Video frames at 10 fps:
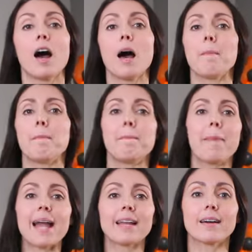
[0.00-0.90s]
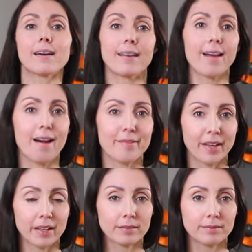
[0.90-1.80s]
A
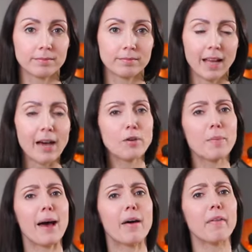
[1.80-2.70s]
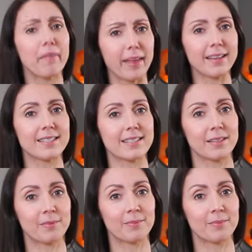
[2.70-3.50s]
balaclava. How about this?